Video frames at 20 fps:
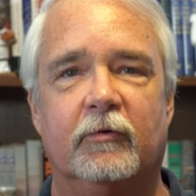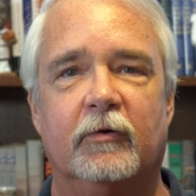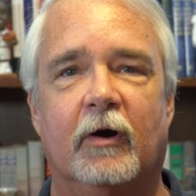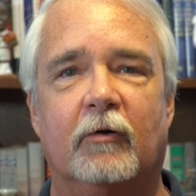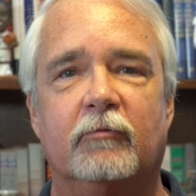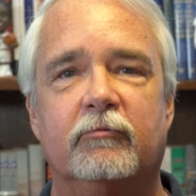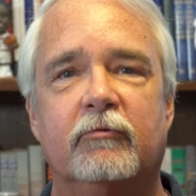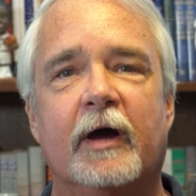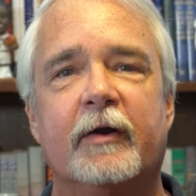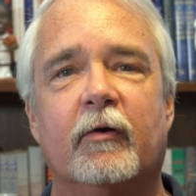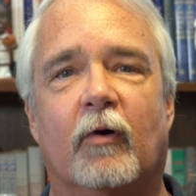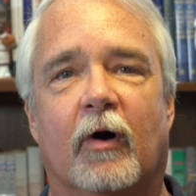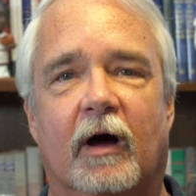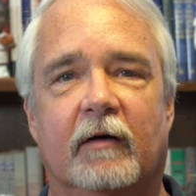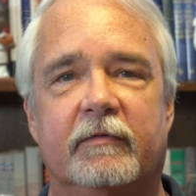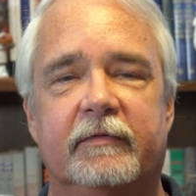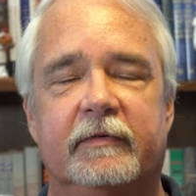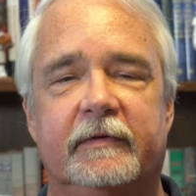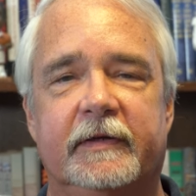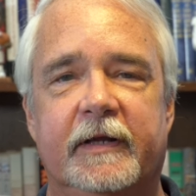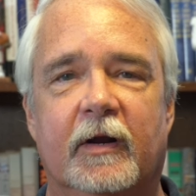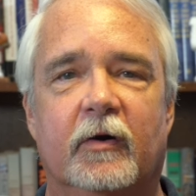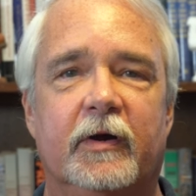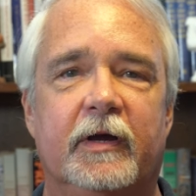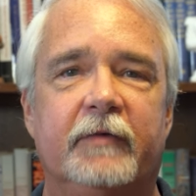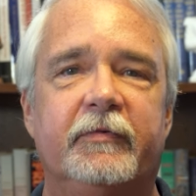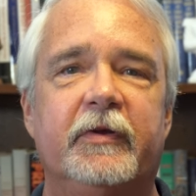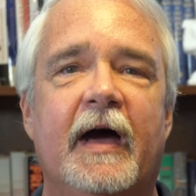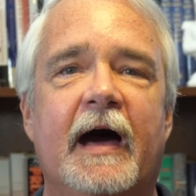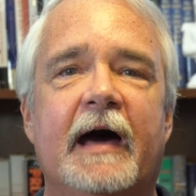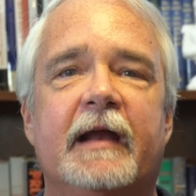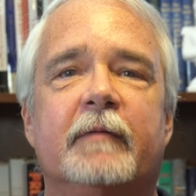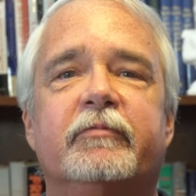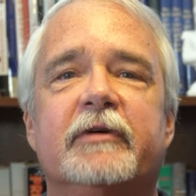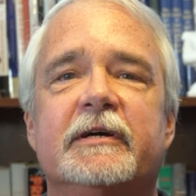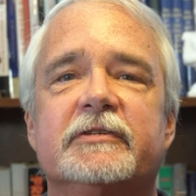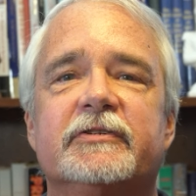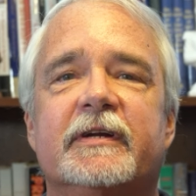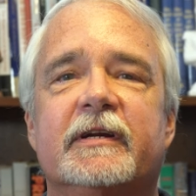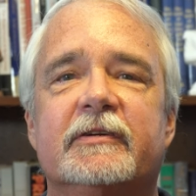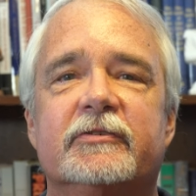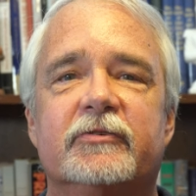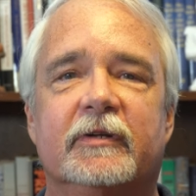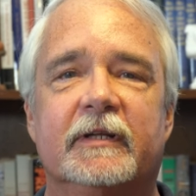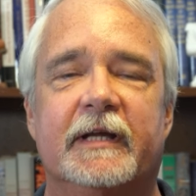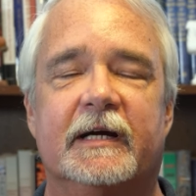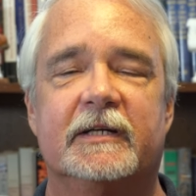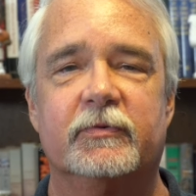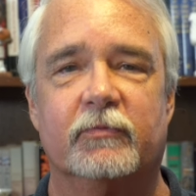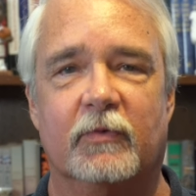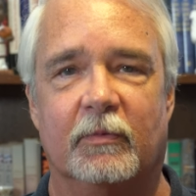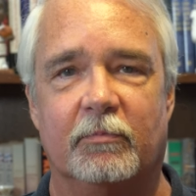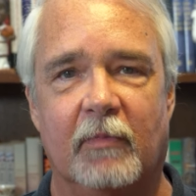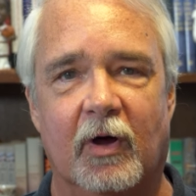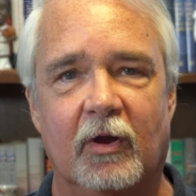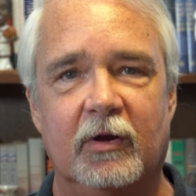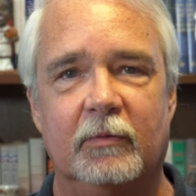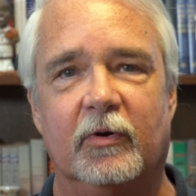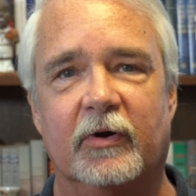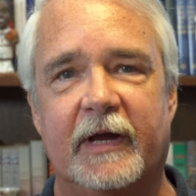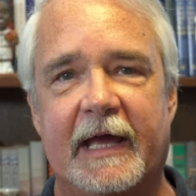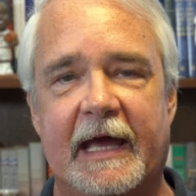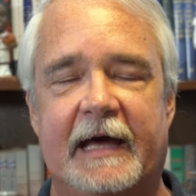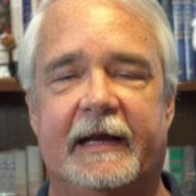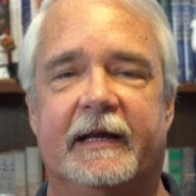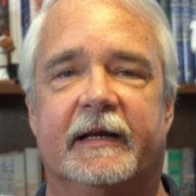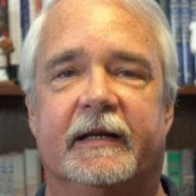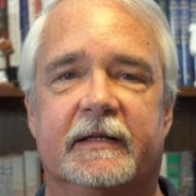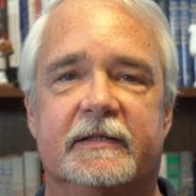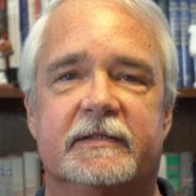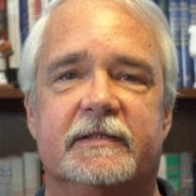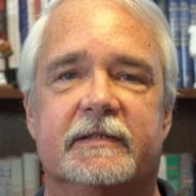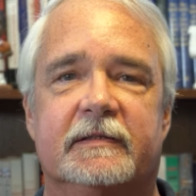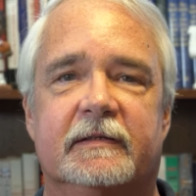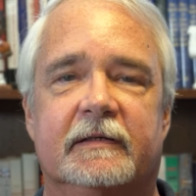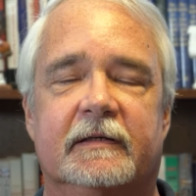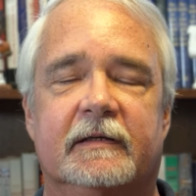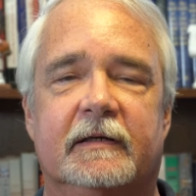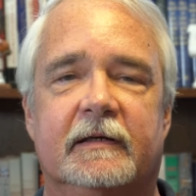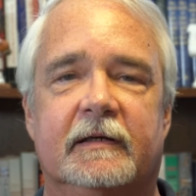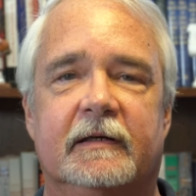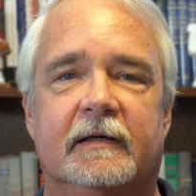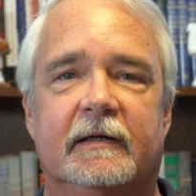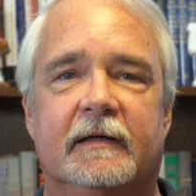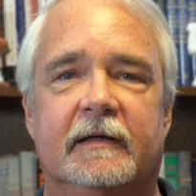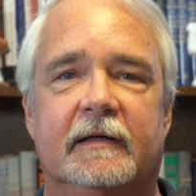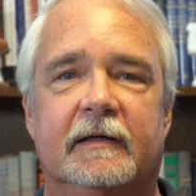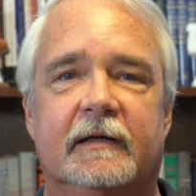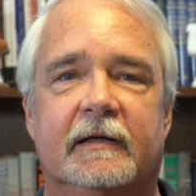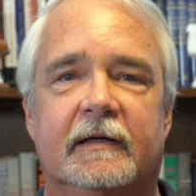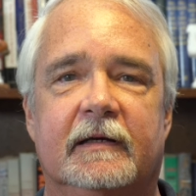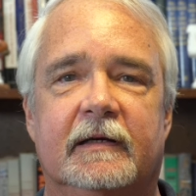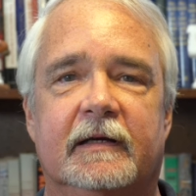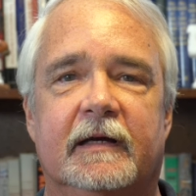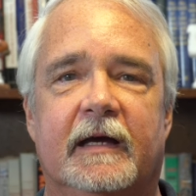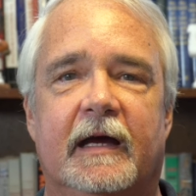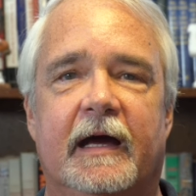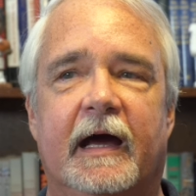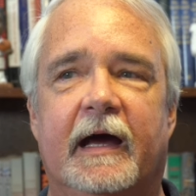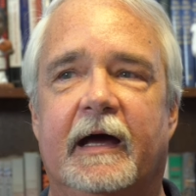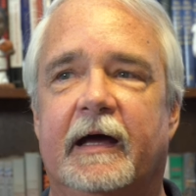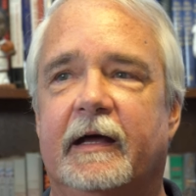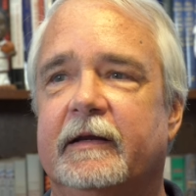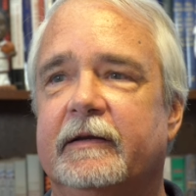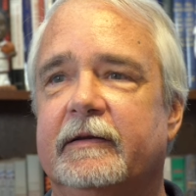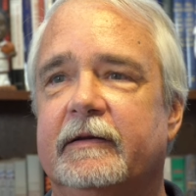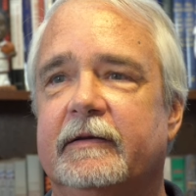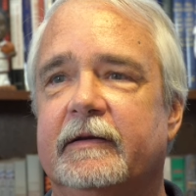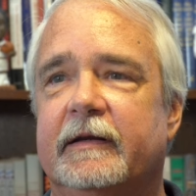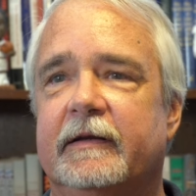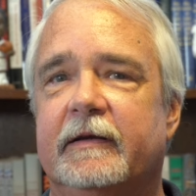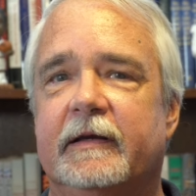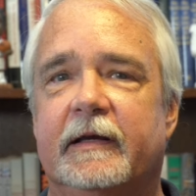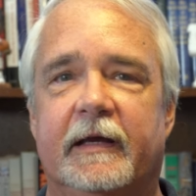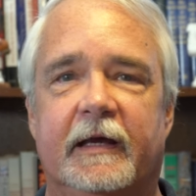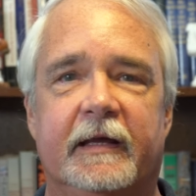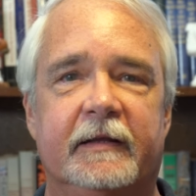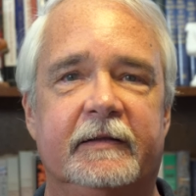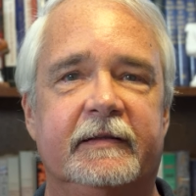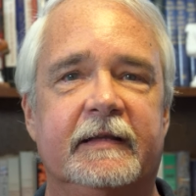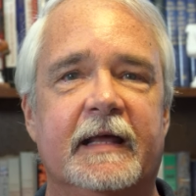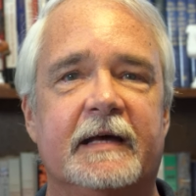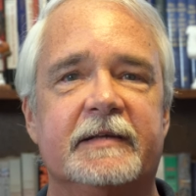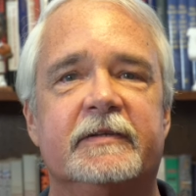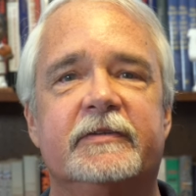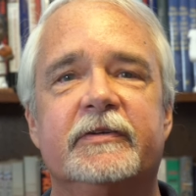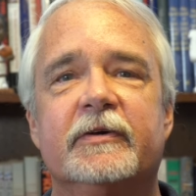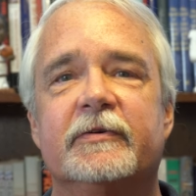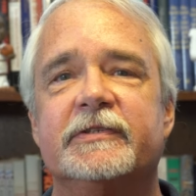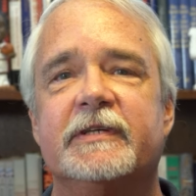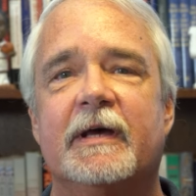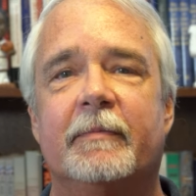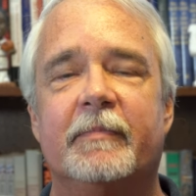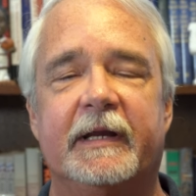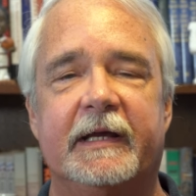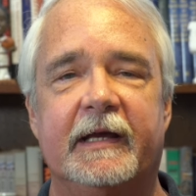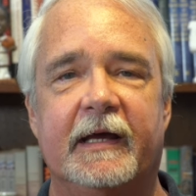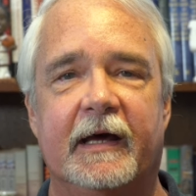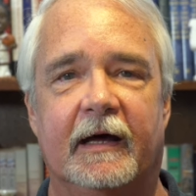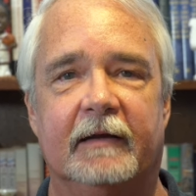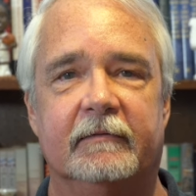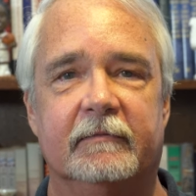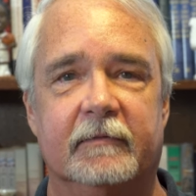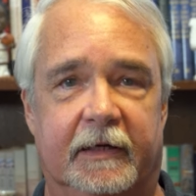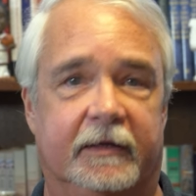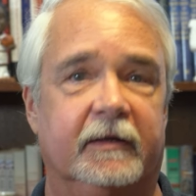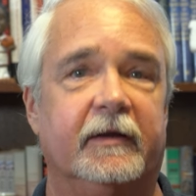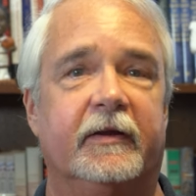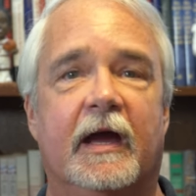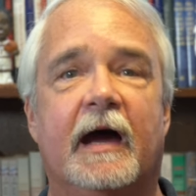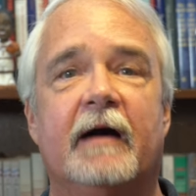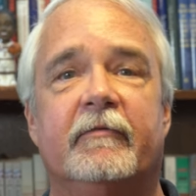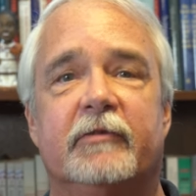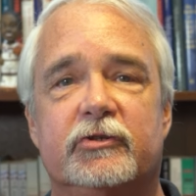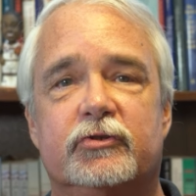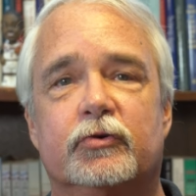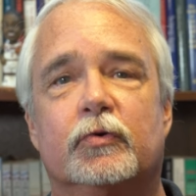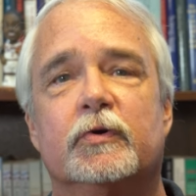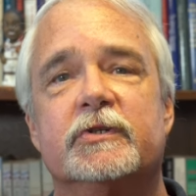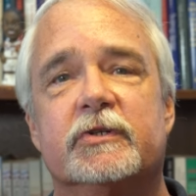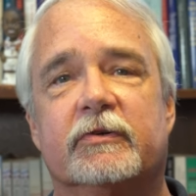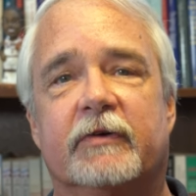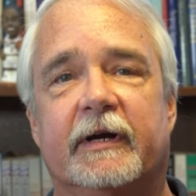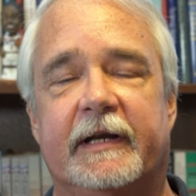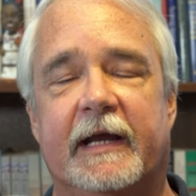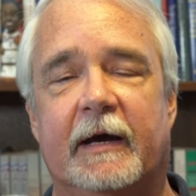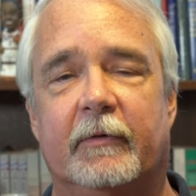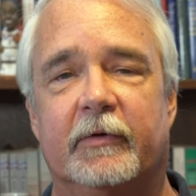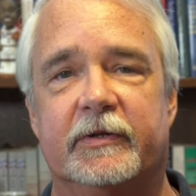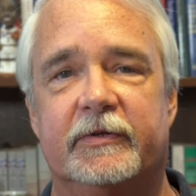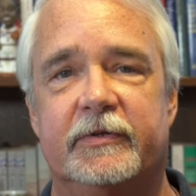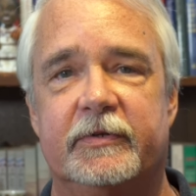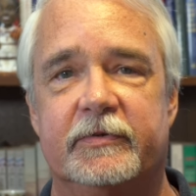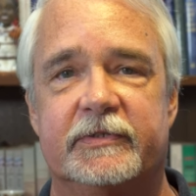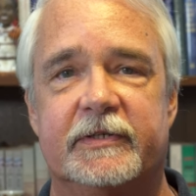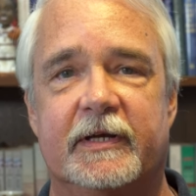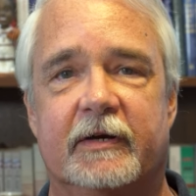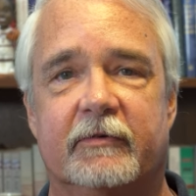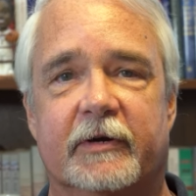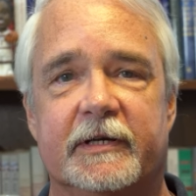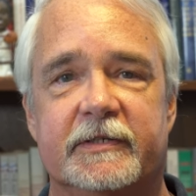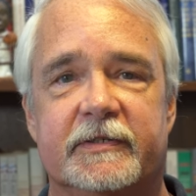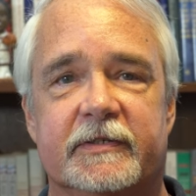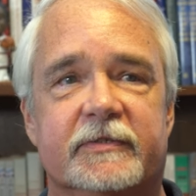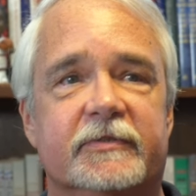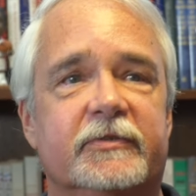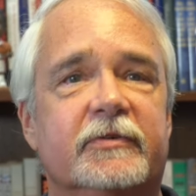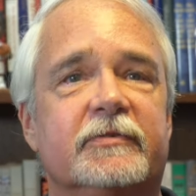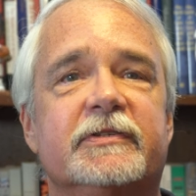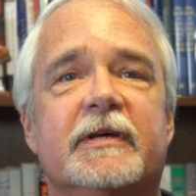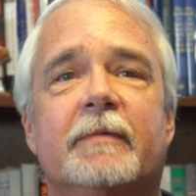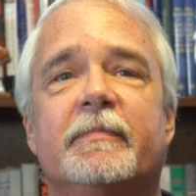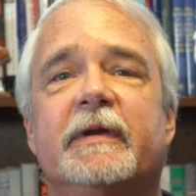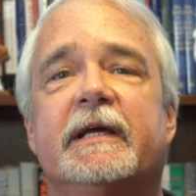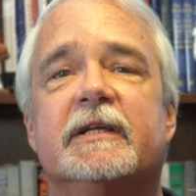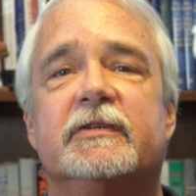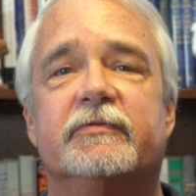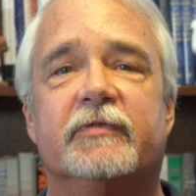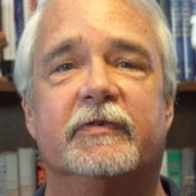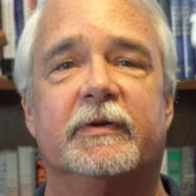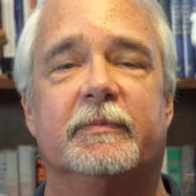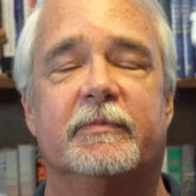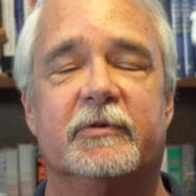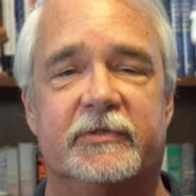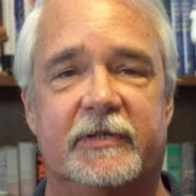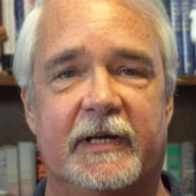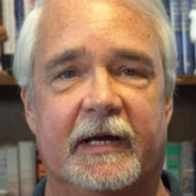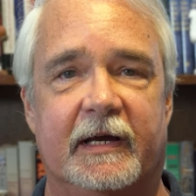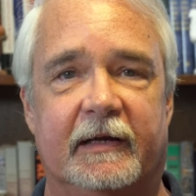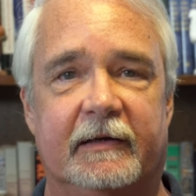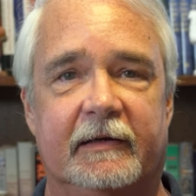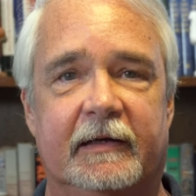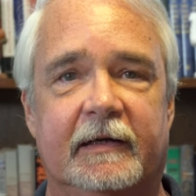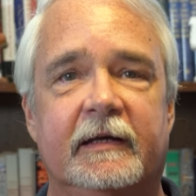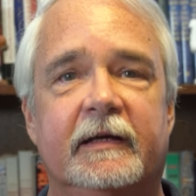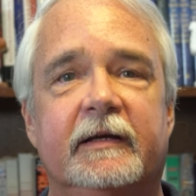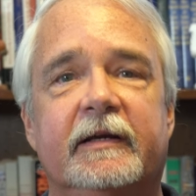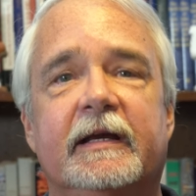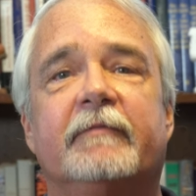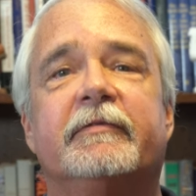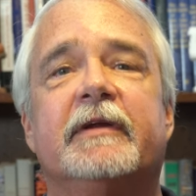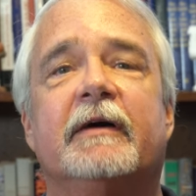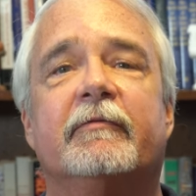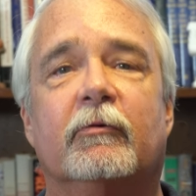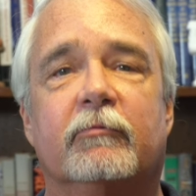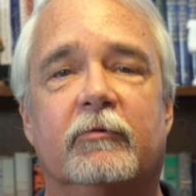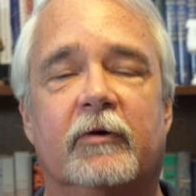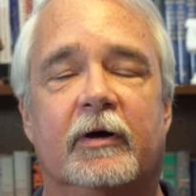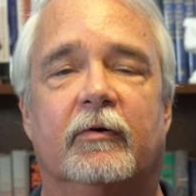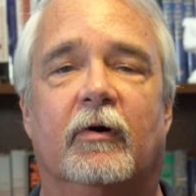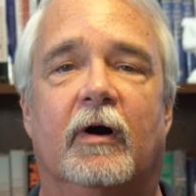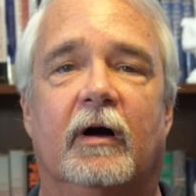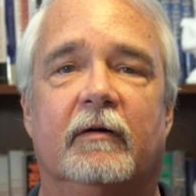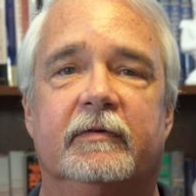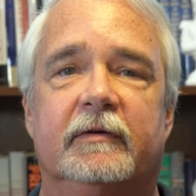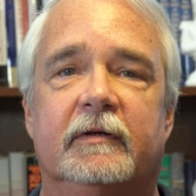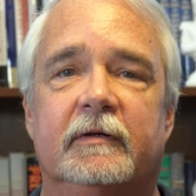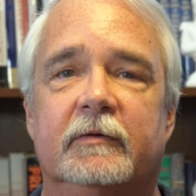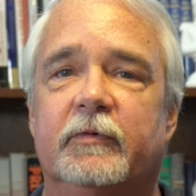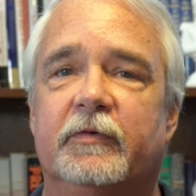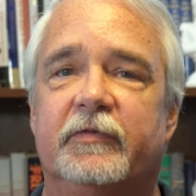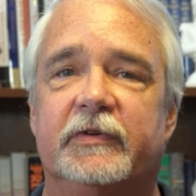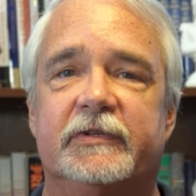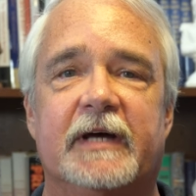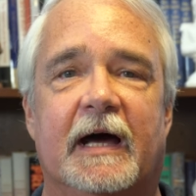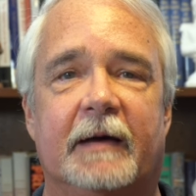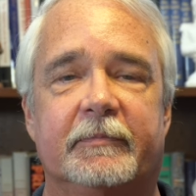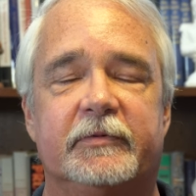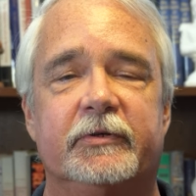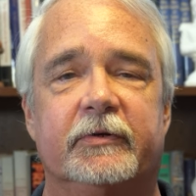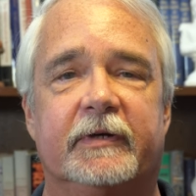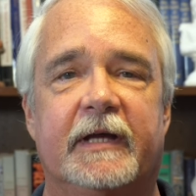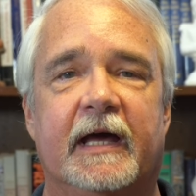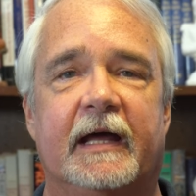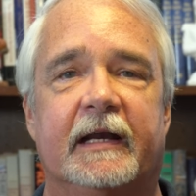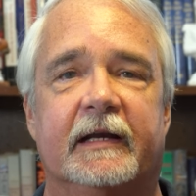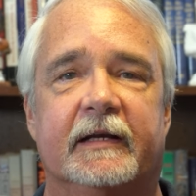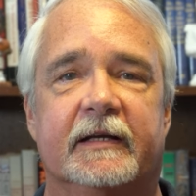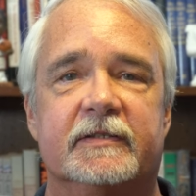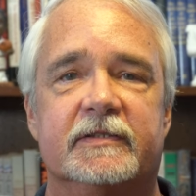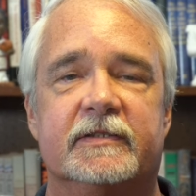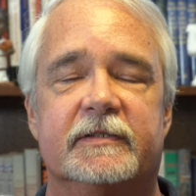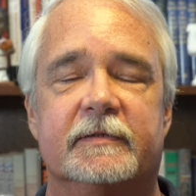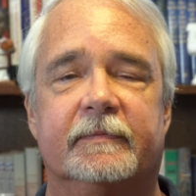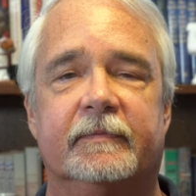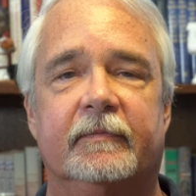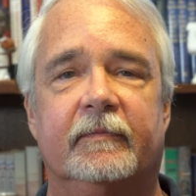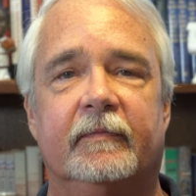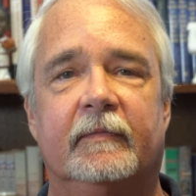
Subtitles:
a runoff, you know, if you had a presidential election with multiple candidates, and until somebody got, like you have in Georgia right now with these Senate races, until somebody gets 50%, you have to have a runoff with the top two candidates.